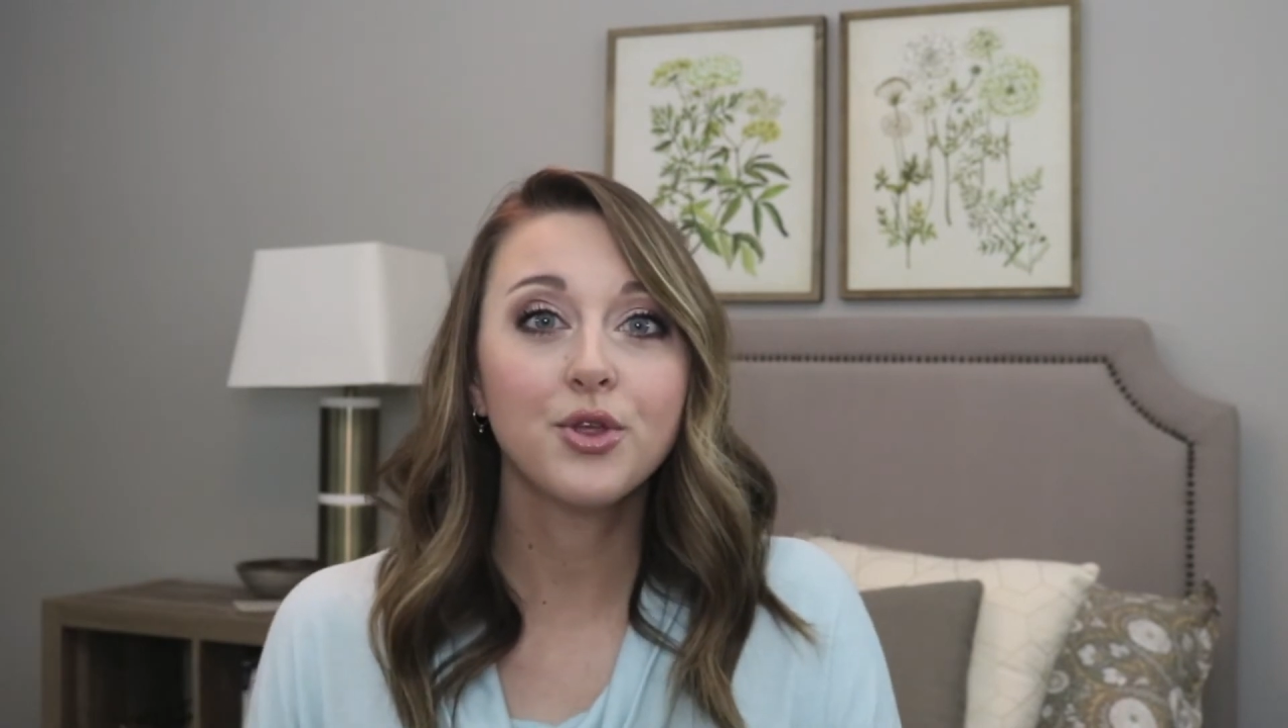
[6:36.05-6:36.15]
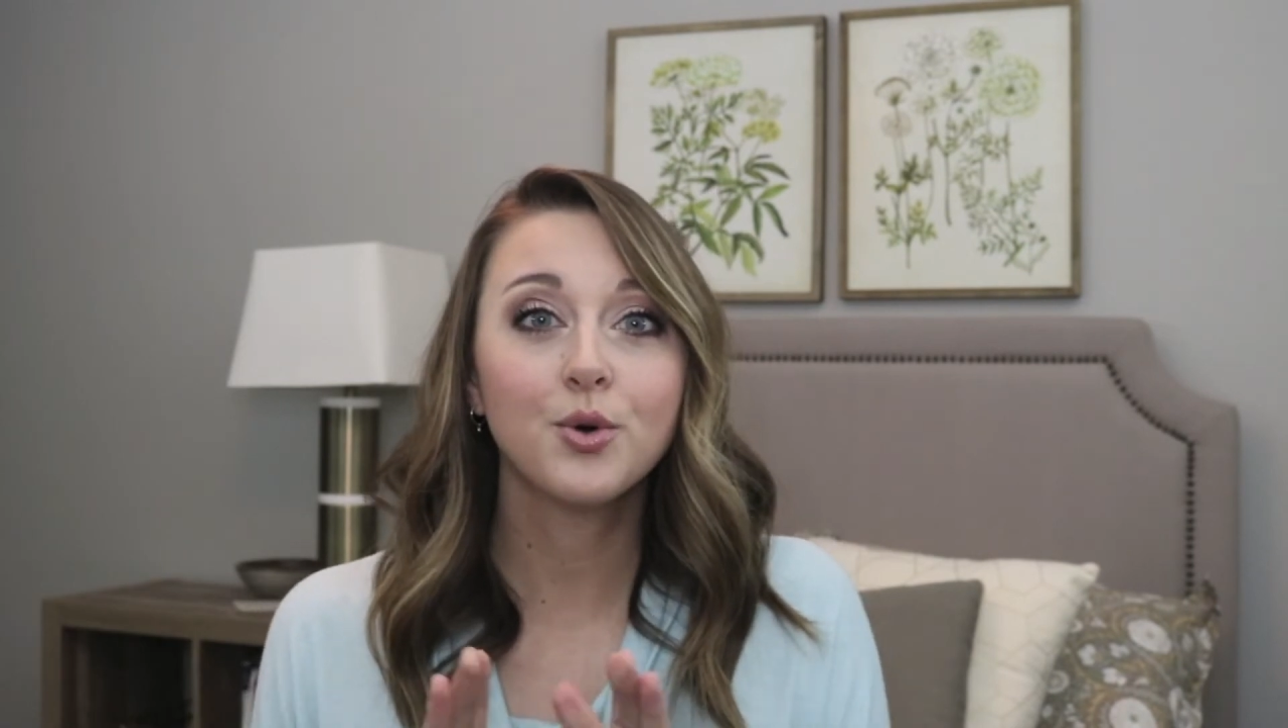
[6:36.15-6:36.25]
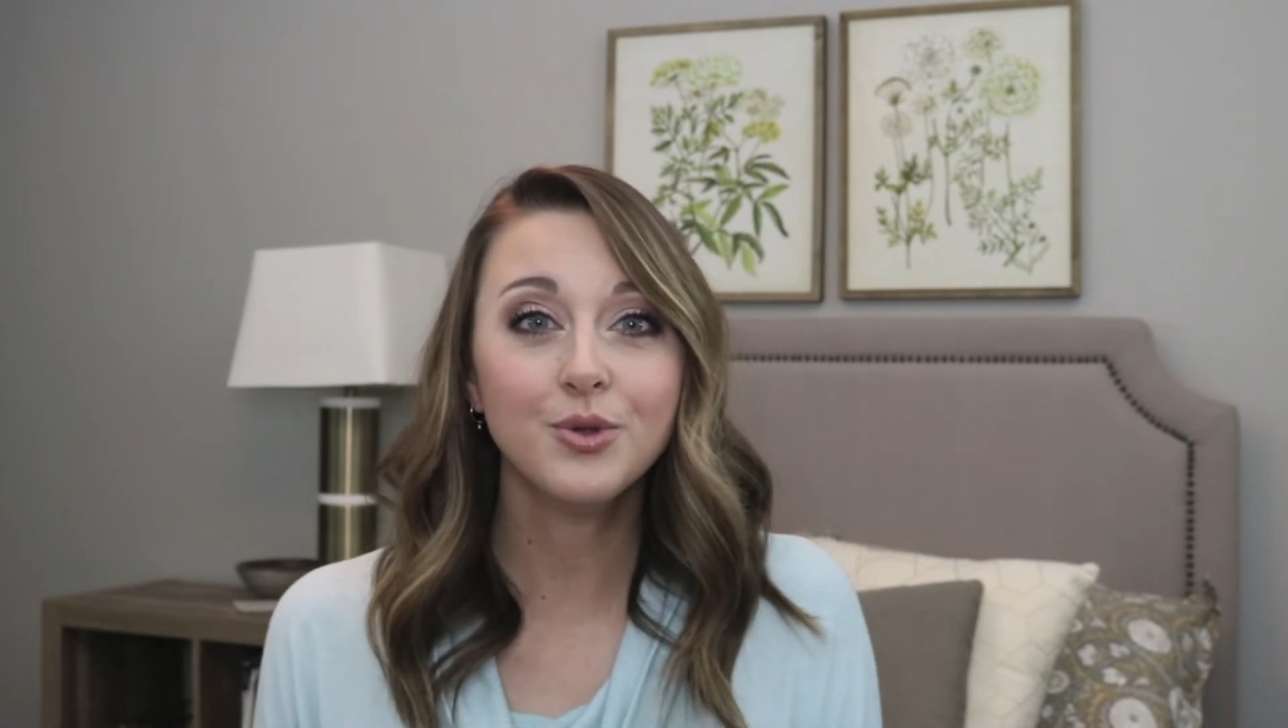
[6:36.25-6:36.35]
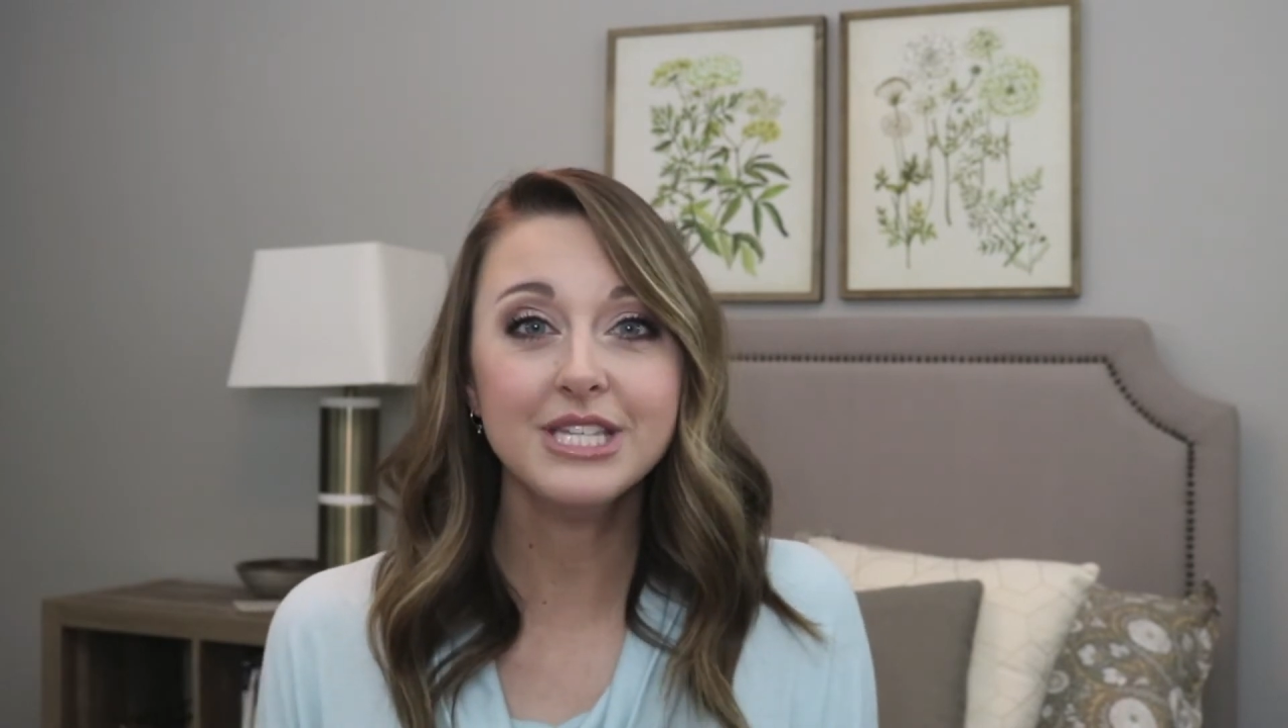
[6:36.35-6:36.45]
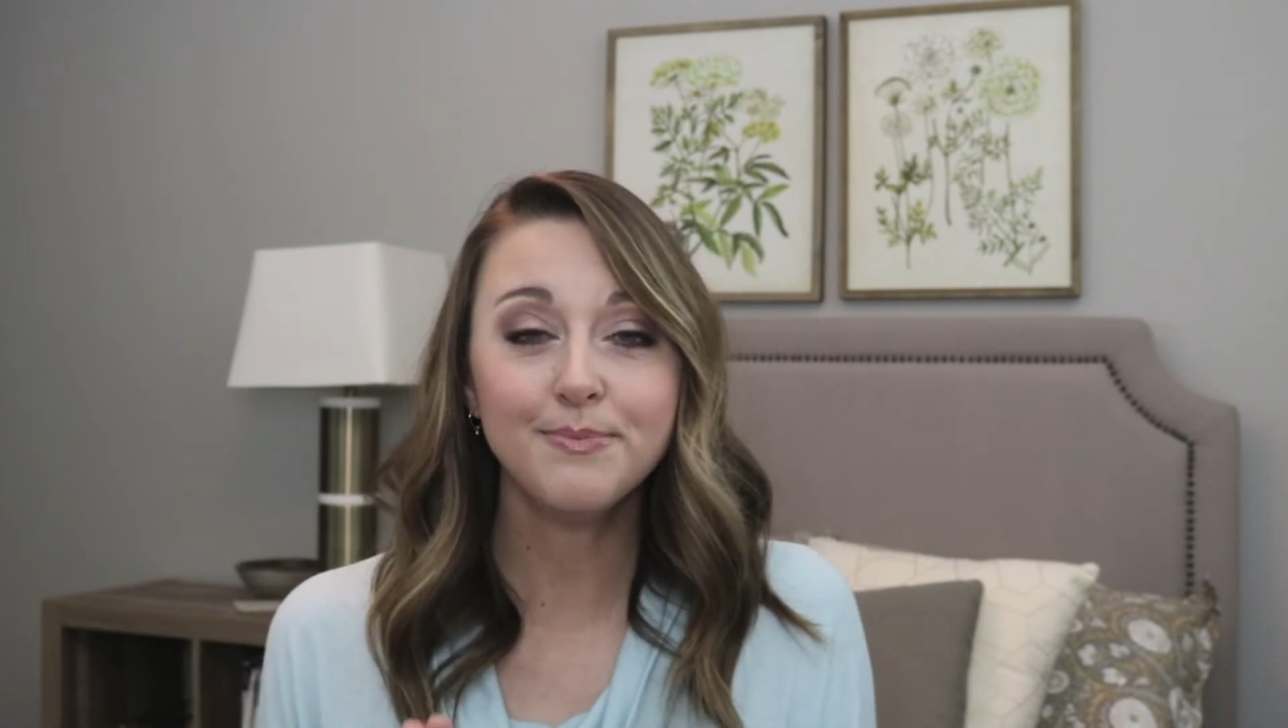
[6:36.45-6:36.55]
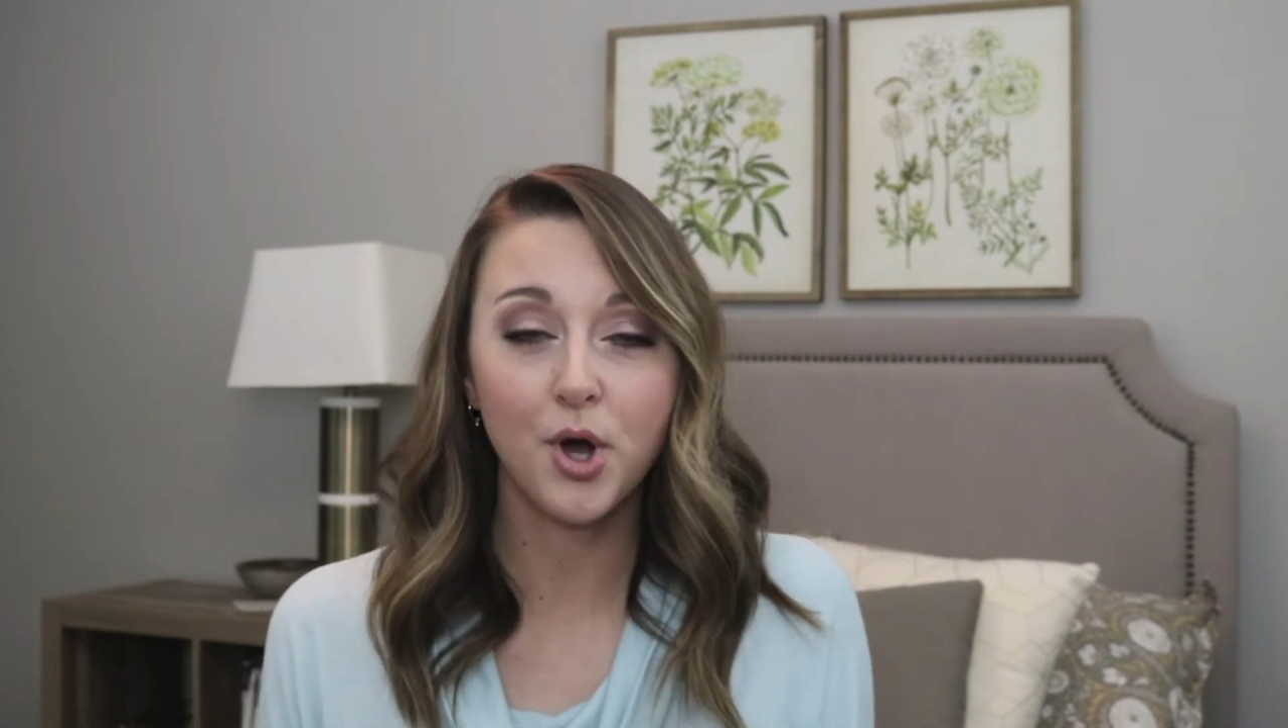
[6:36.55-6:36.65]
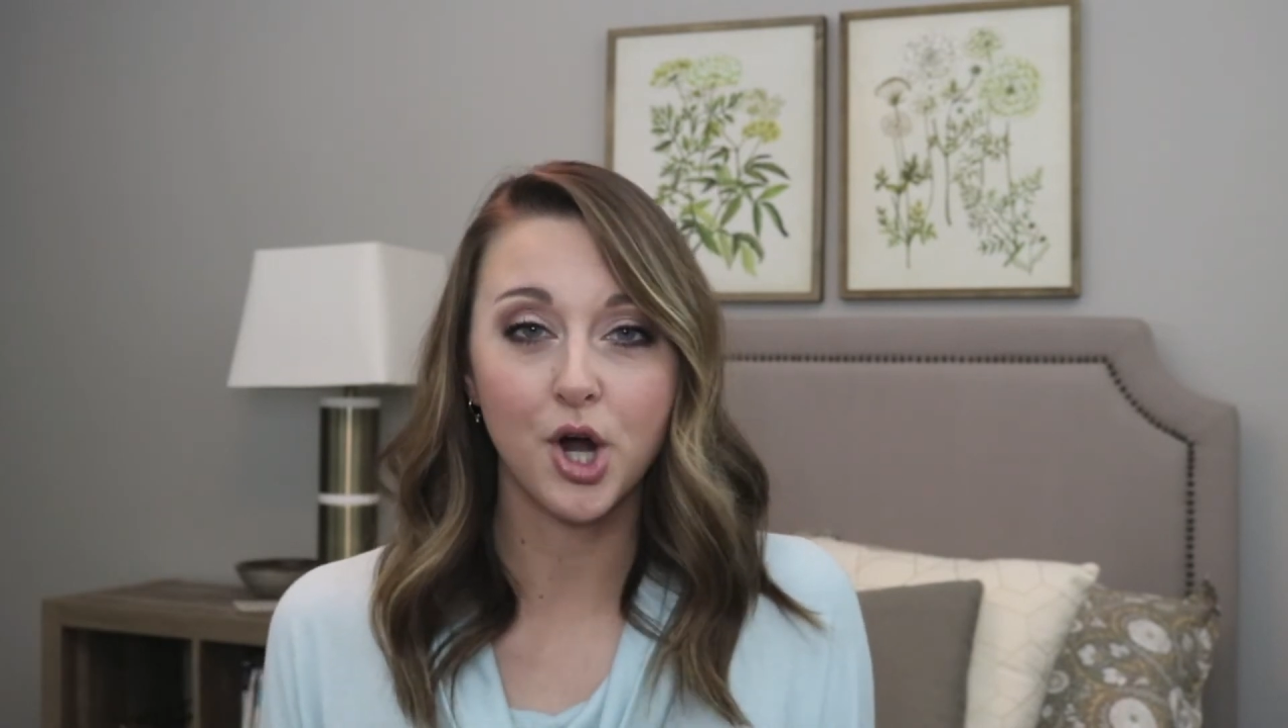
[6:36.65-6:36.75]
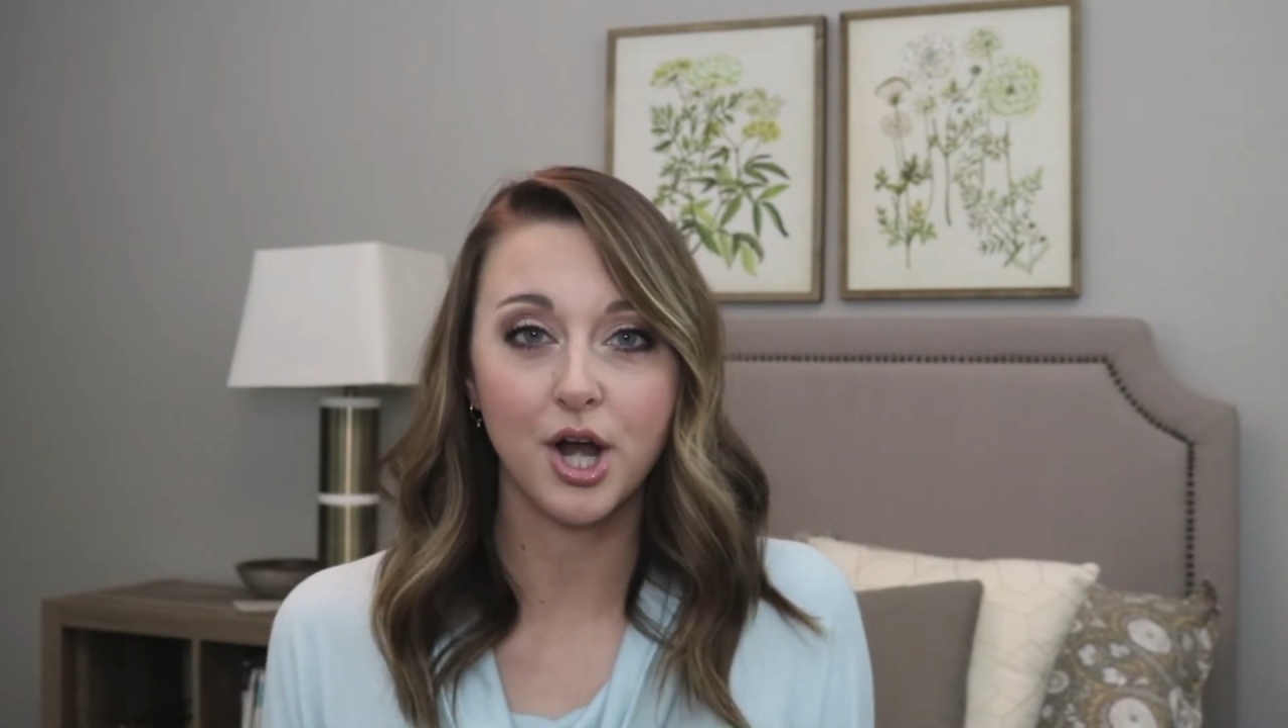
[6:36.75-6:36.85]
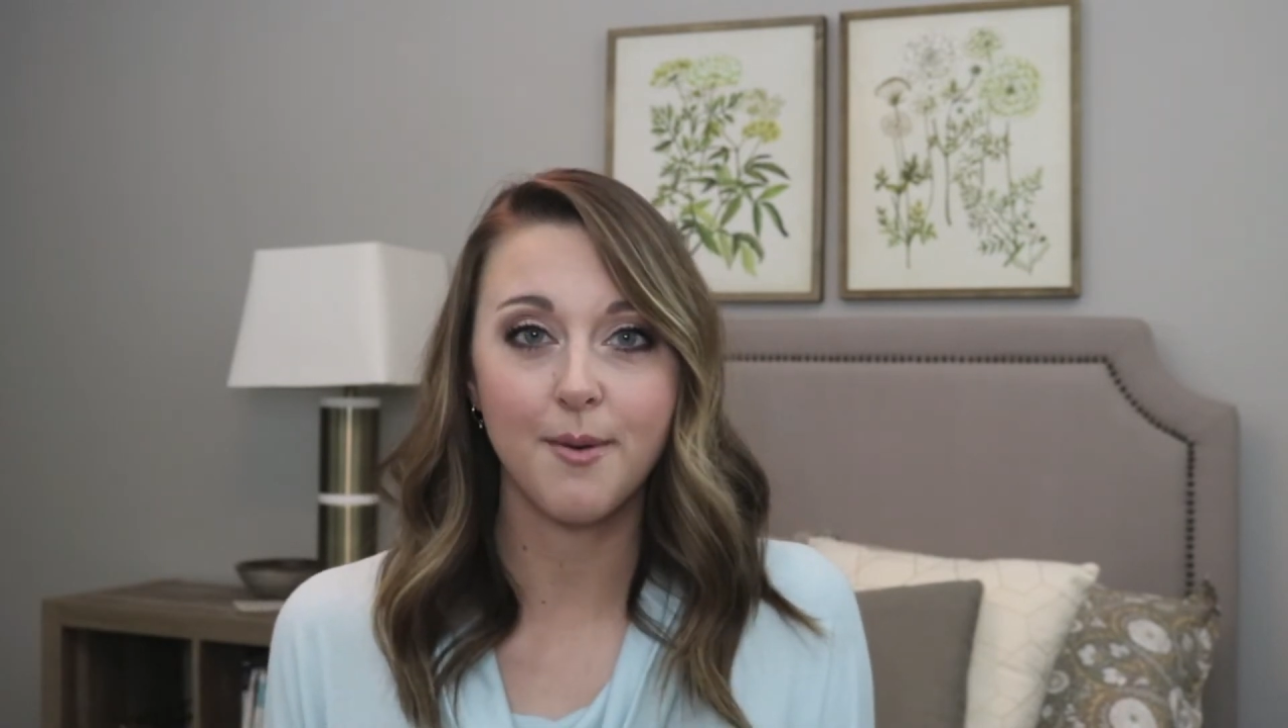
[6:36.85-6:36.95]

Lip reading: the coolest part